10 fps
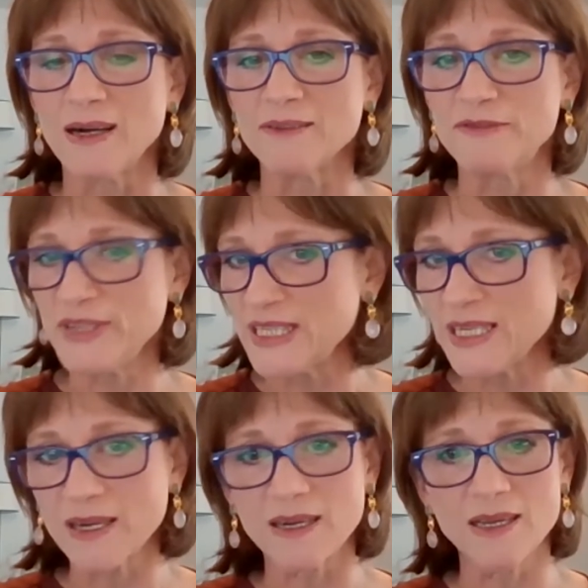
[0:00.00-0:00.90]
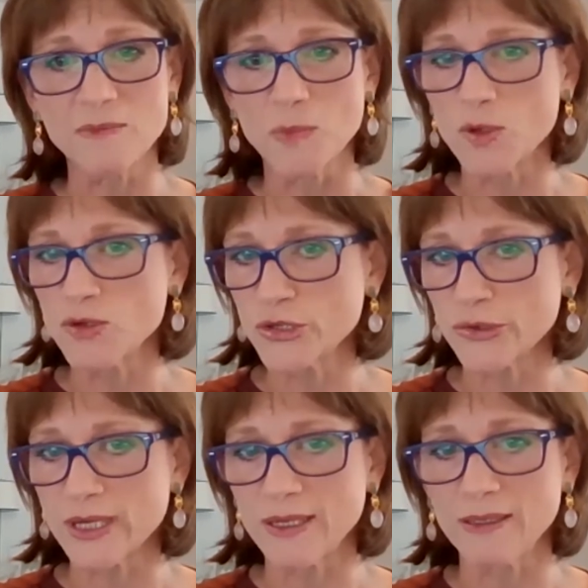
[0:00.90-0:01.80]
physical,
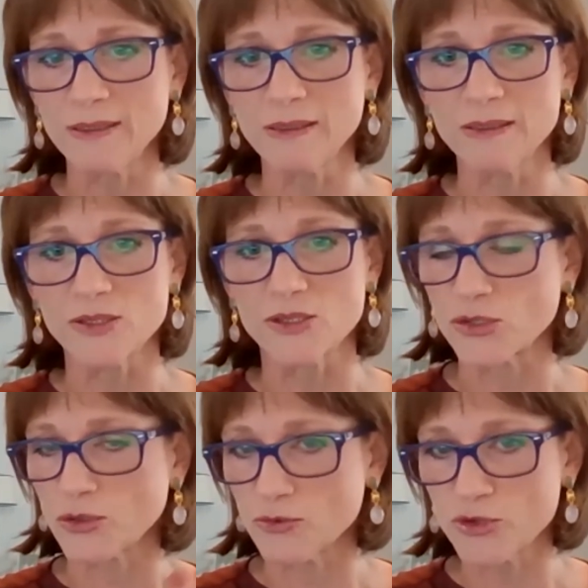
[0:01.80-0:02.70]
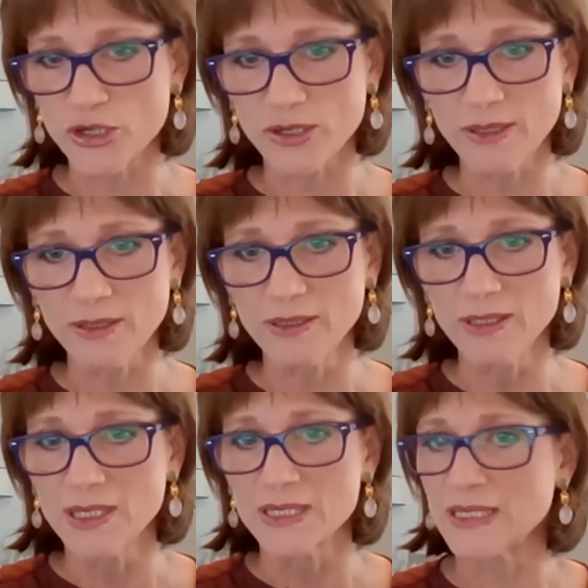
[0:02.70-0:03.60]
emotional, social,
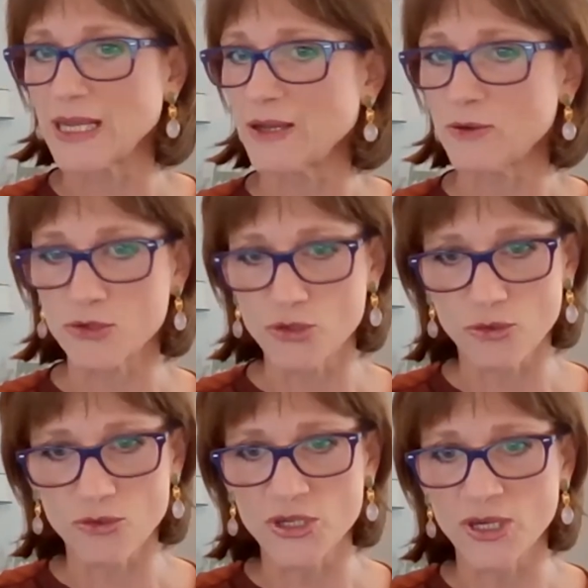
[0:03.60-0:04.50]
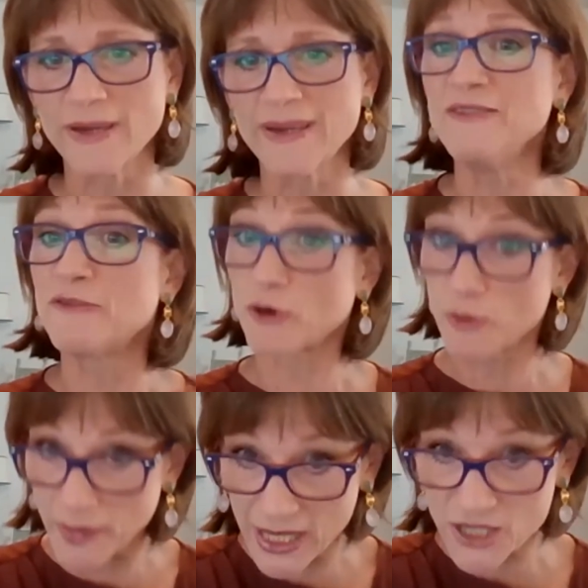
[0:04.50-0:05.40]
psychosocial,
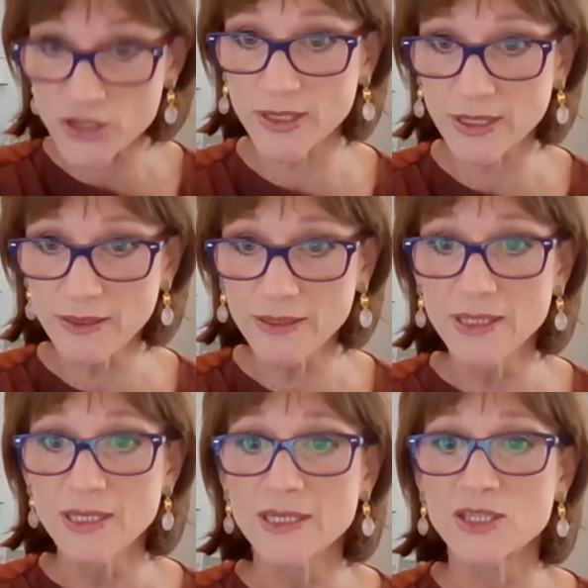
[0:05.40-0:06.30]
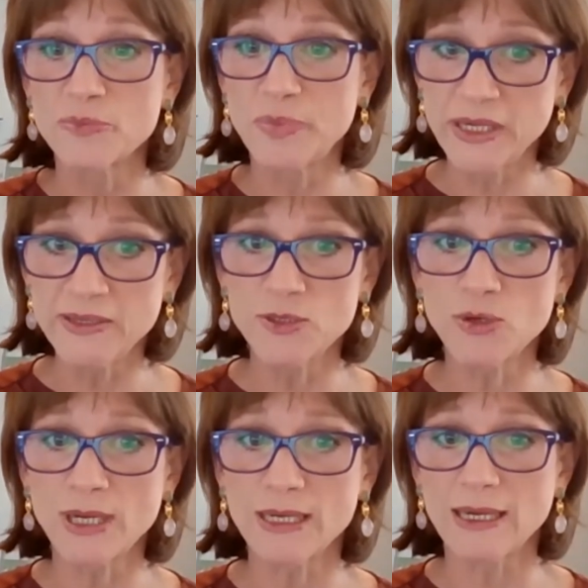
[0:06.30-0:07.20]
informational,
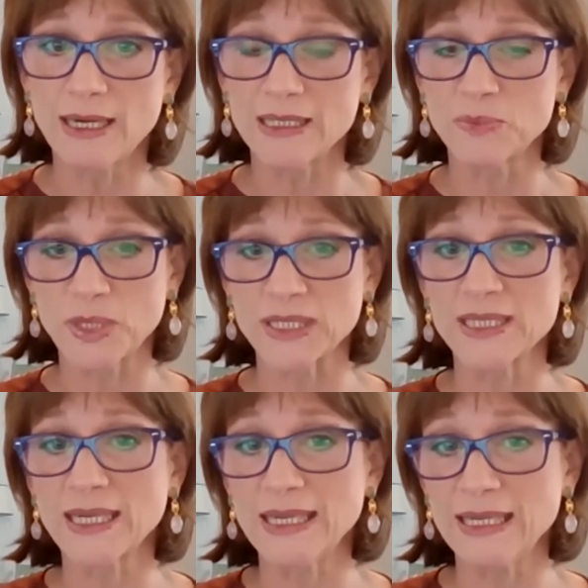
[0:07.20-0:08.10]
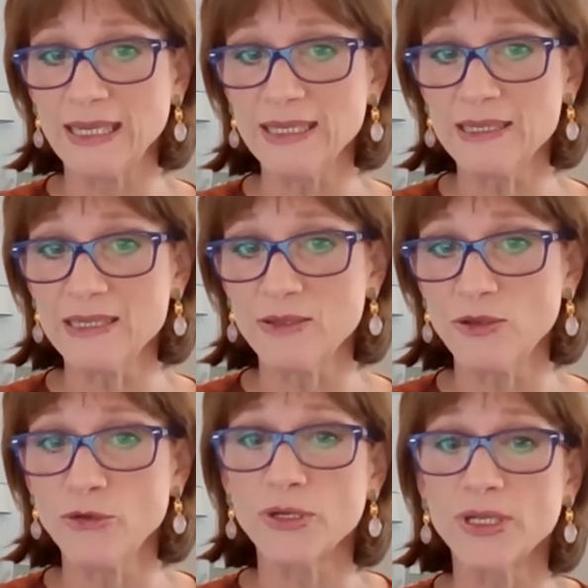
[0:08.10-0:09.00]
spiritual, and practical needs
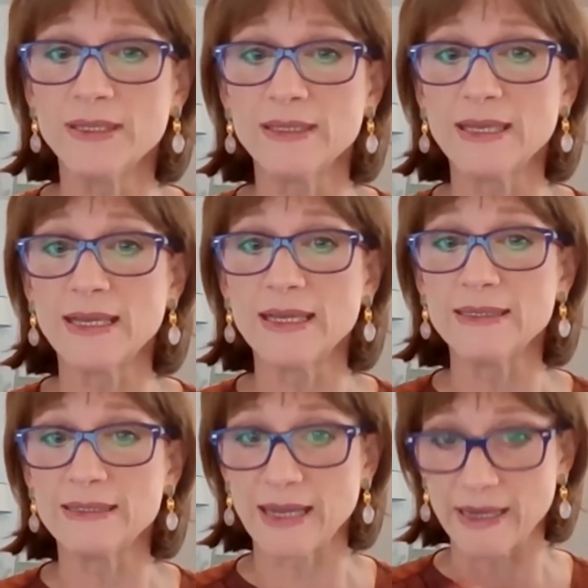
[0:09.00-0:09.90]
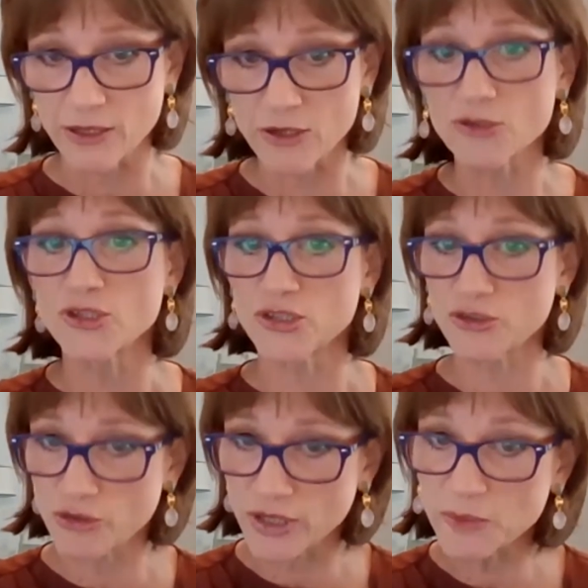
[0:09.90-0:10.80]
during the diagnosis,
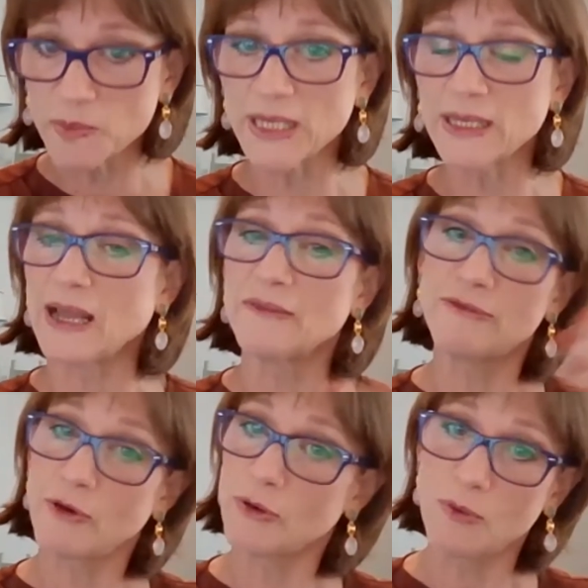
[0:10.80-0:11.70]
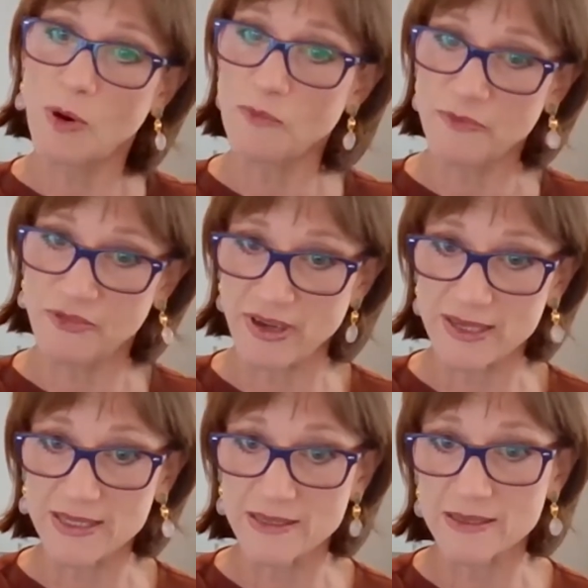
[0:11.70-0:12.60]
treatment, and follow-up
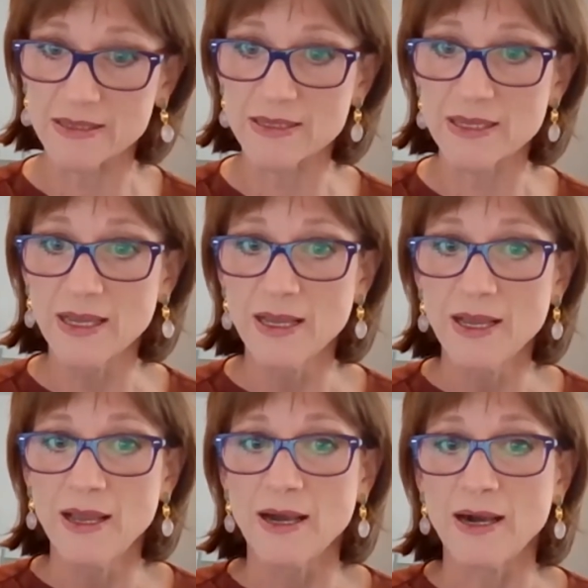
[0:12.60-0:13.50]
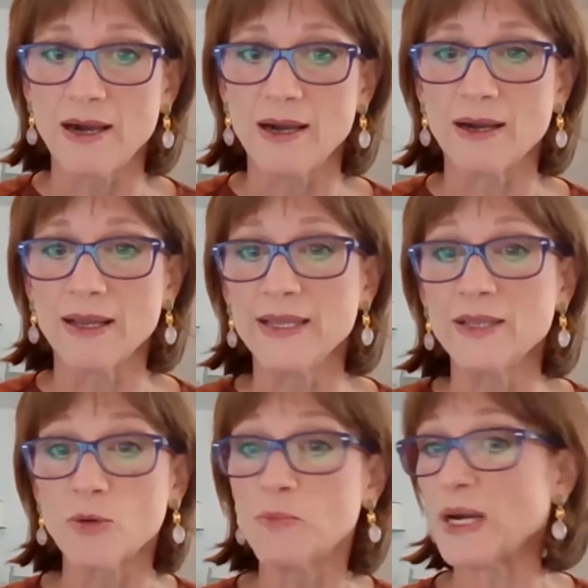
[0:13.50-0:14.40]
phases.
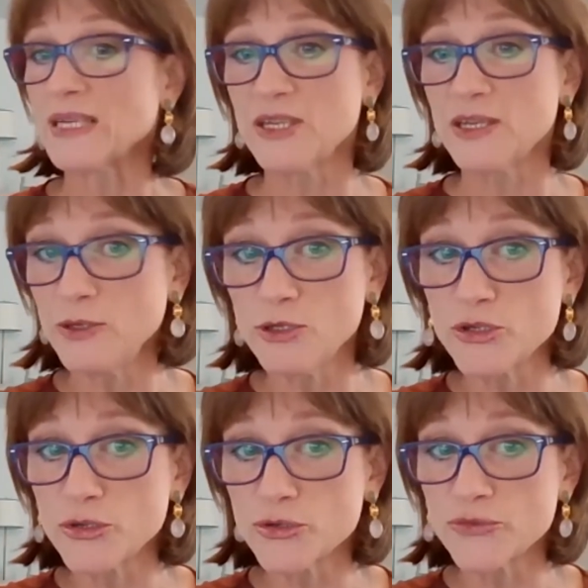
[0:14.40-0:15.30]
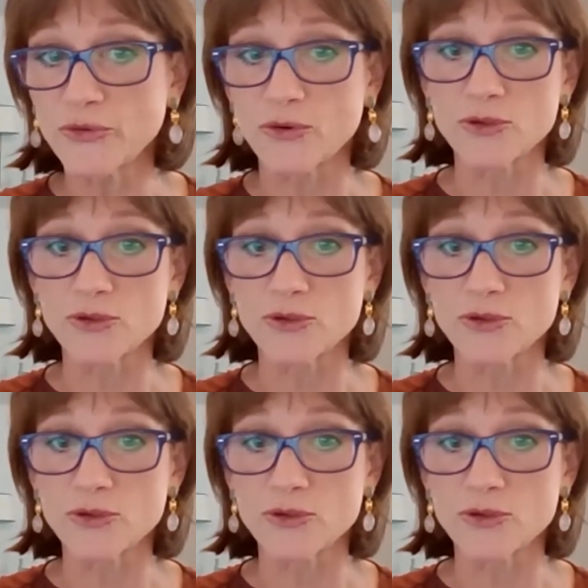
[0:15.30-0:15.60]
Encompassing issues for